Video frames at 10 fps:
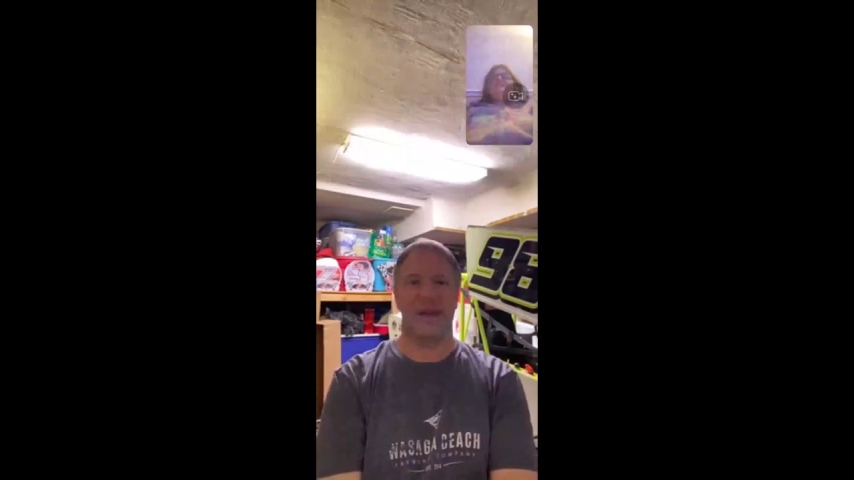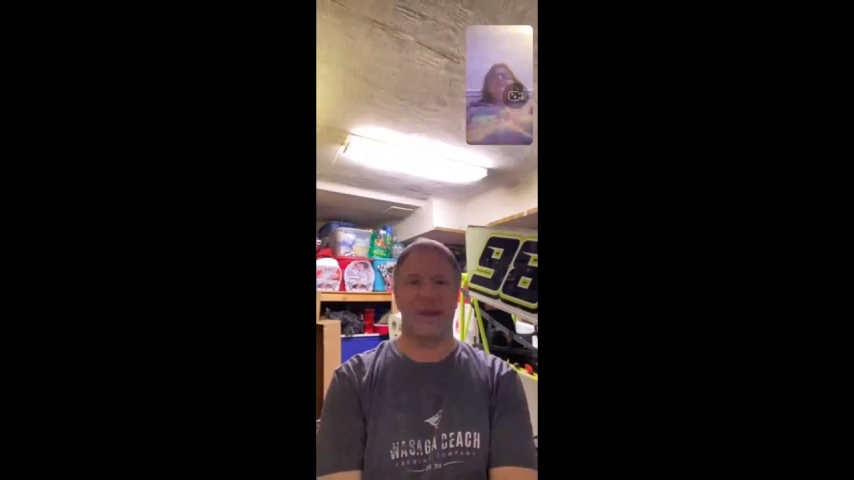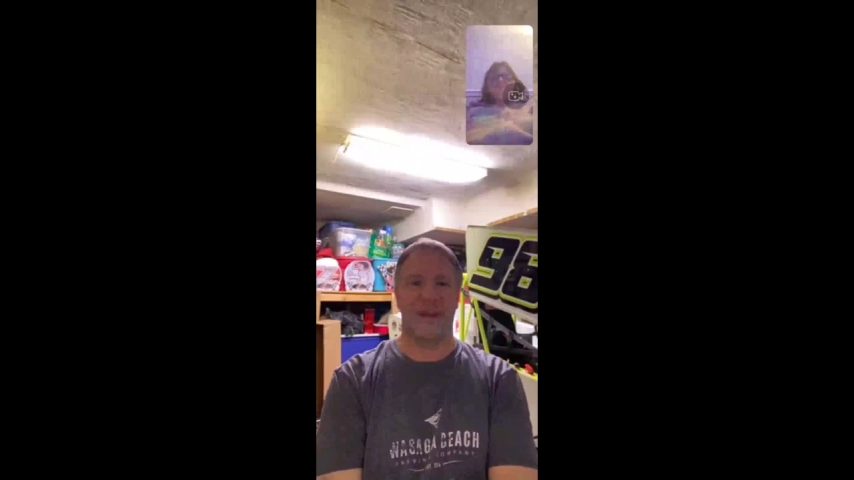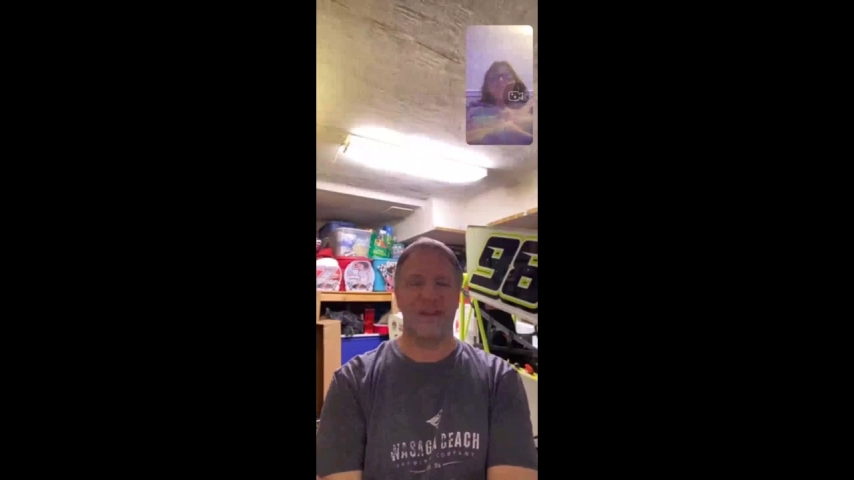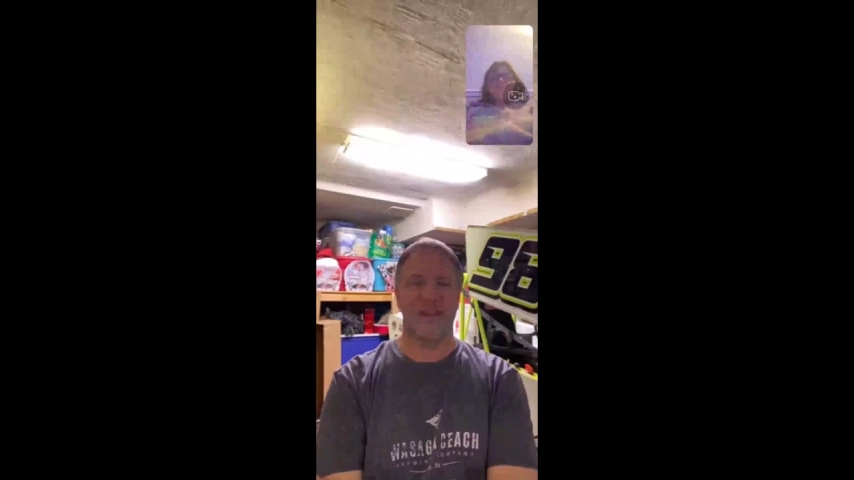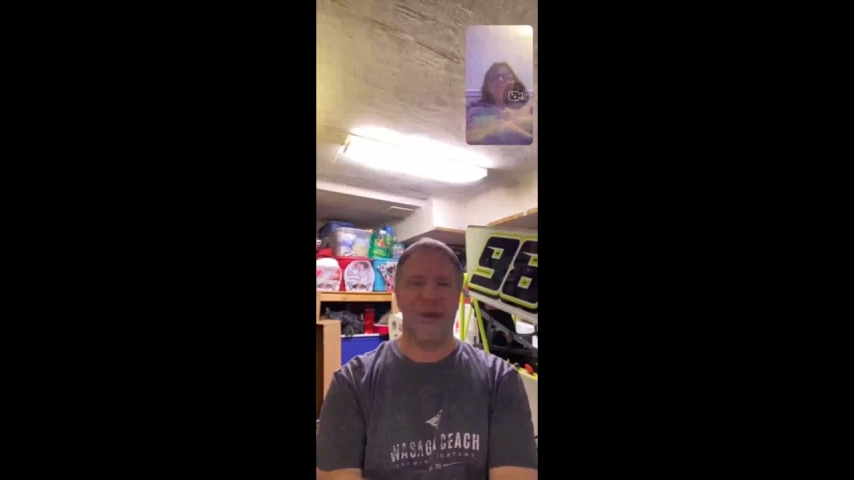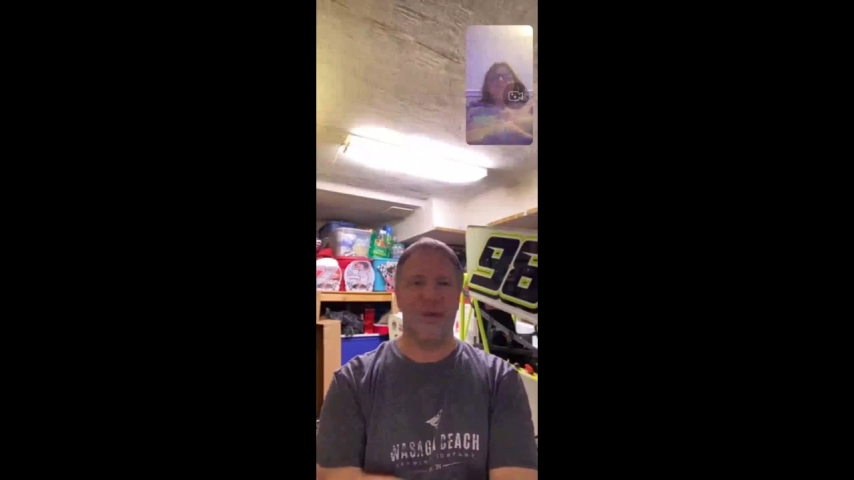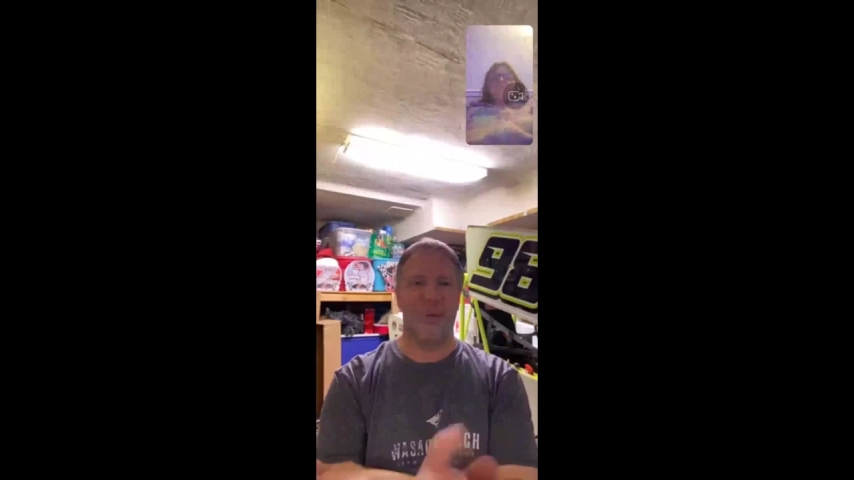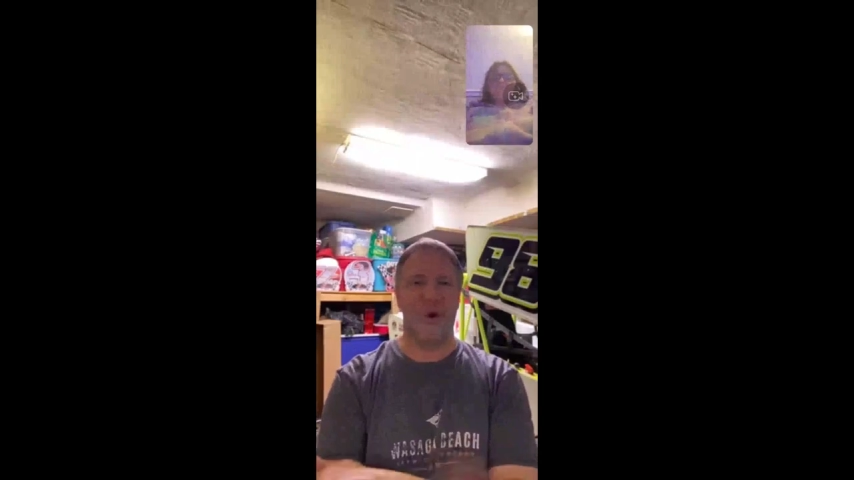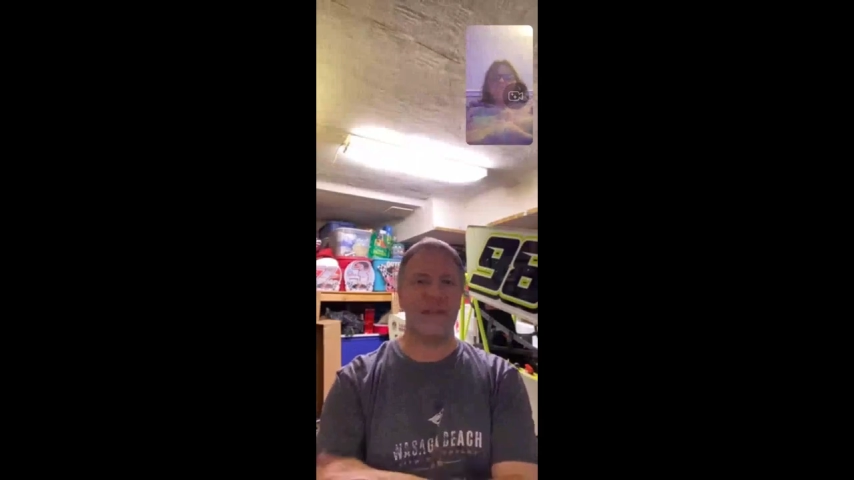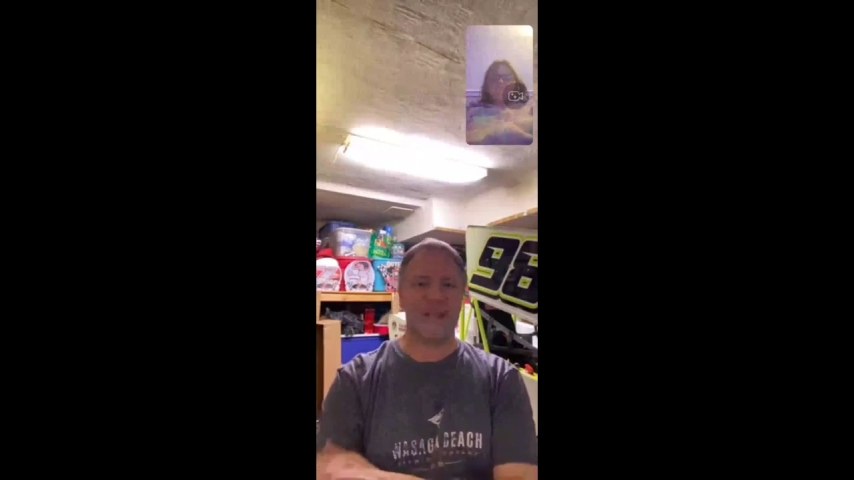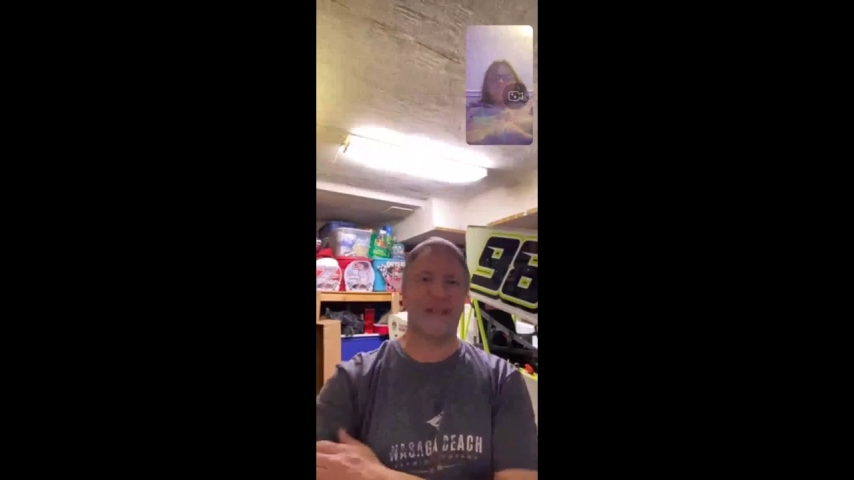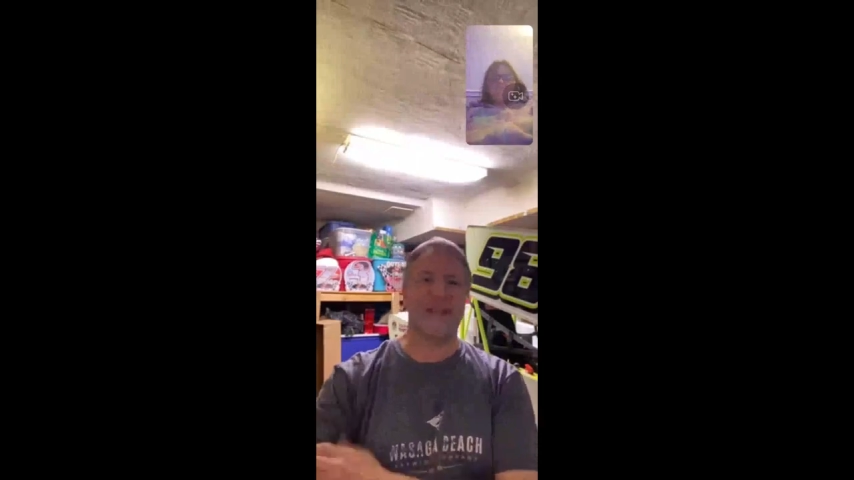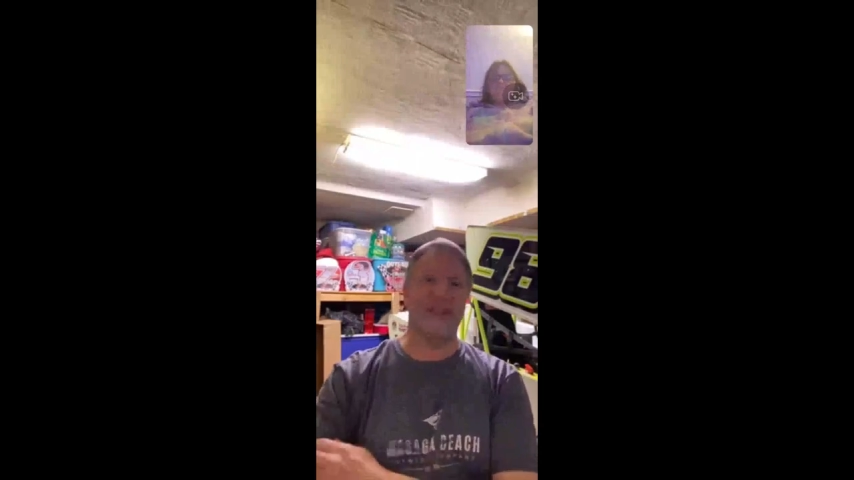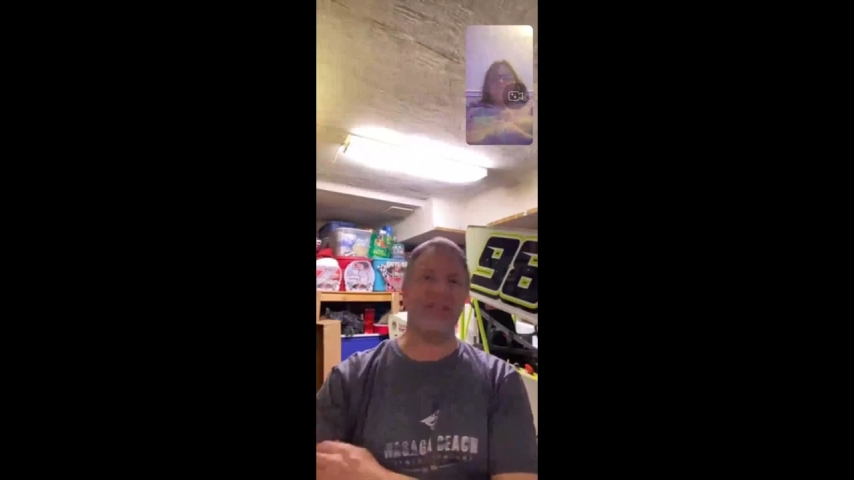but you take
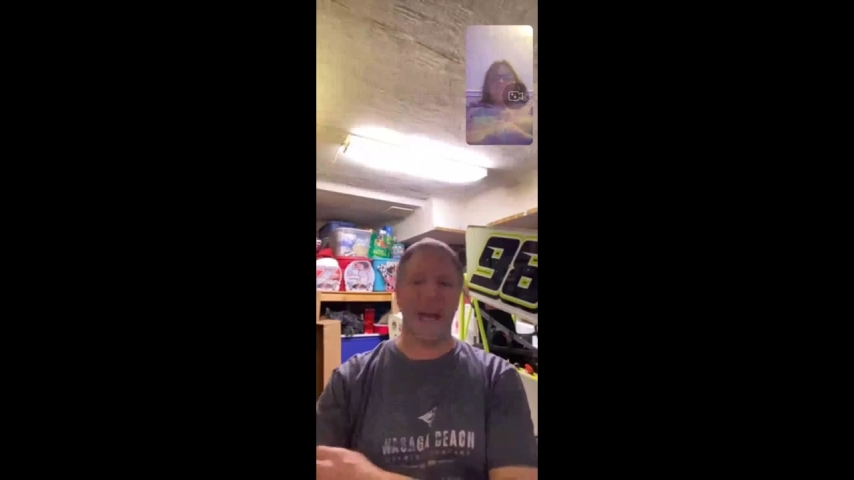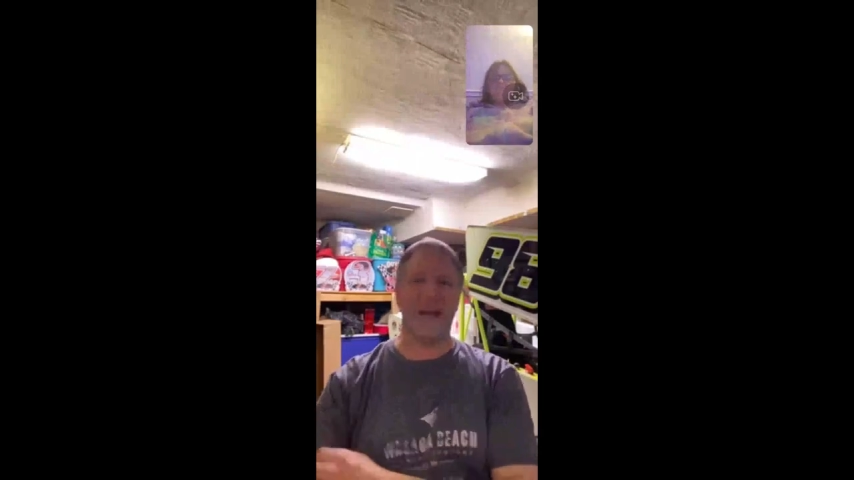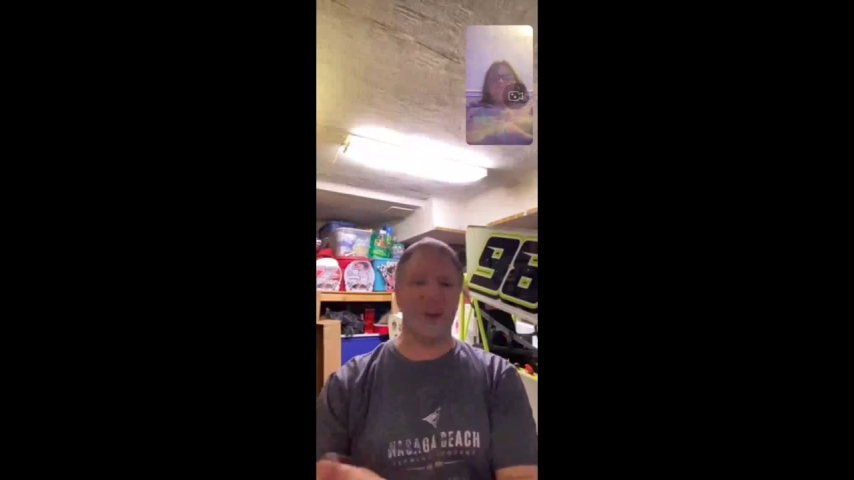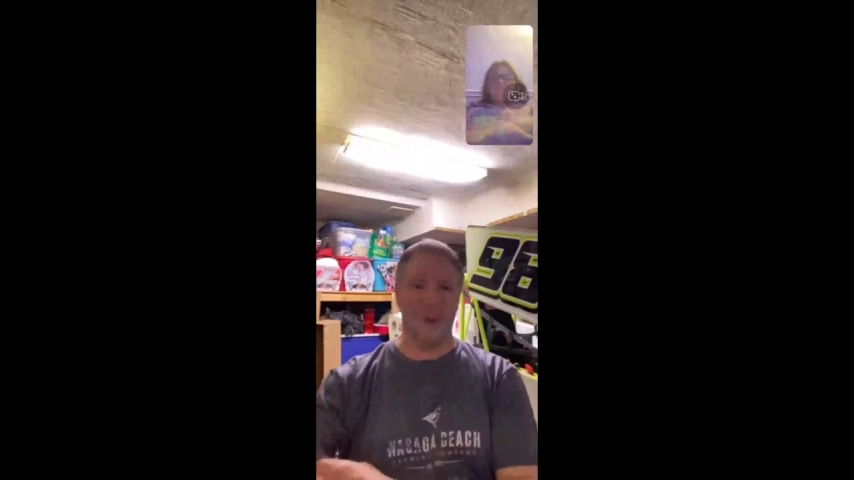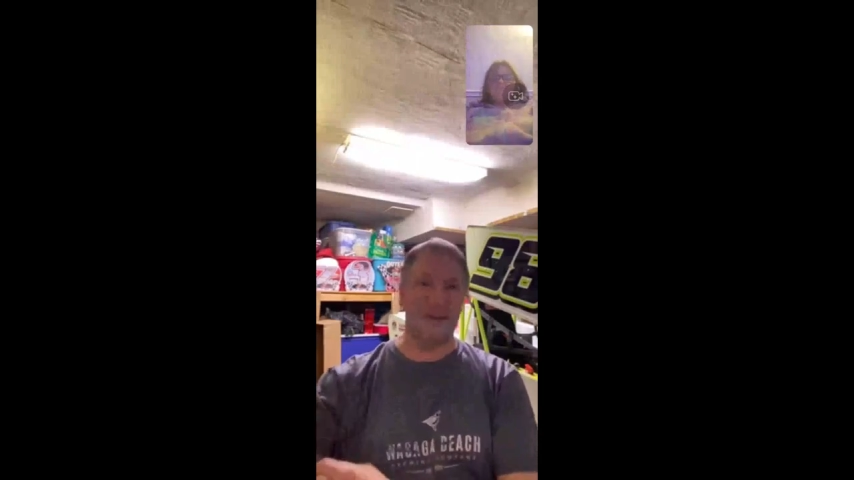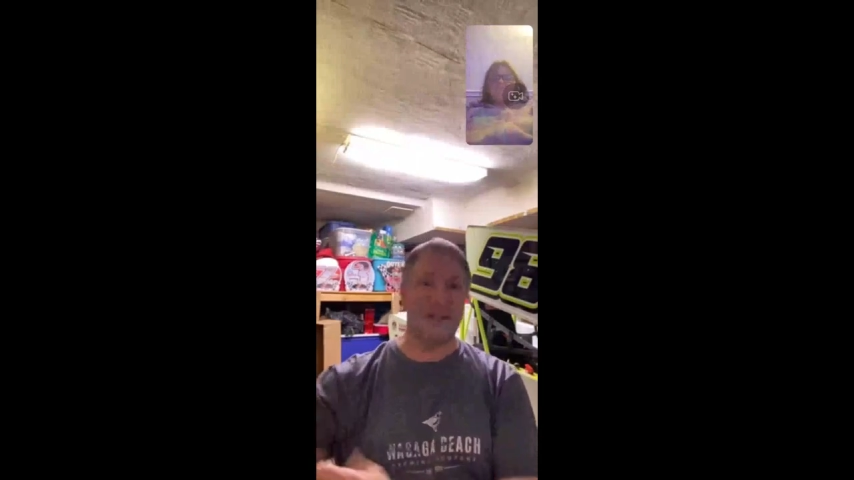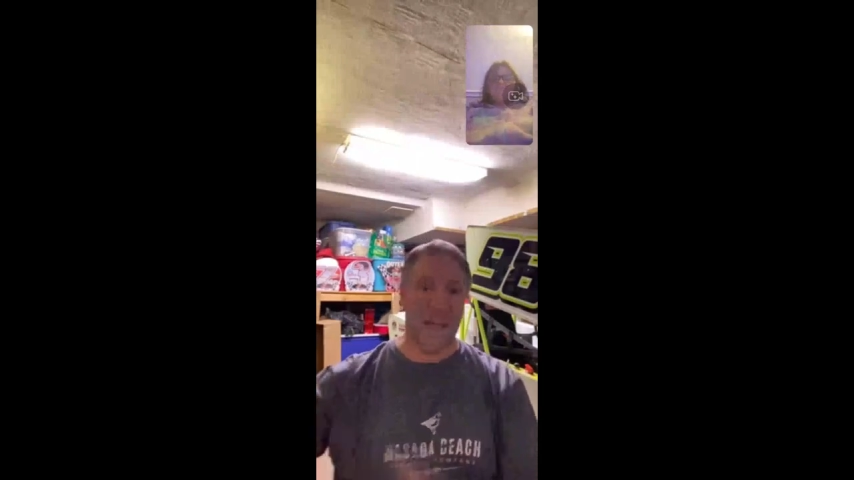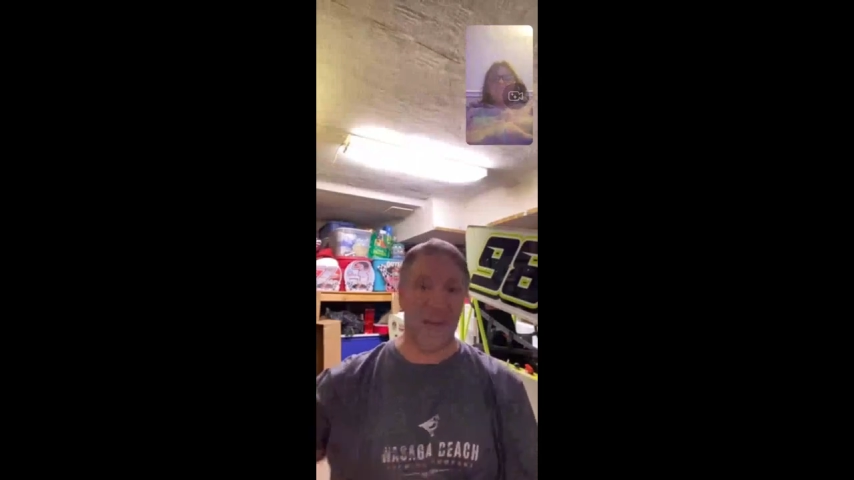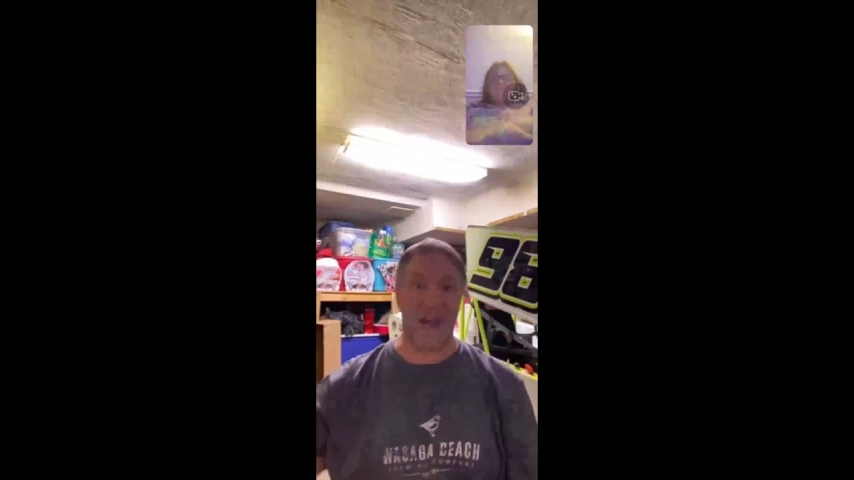1/10 of a second over 10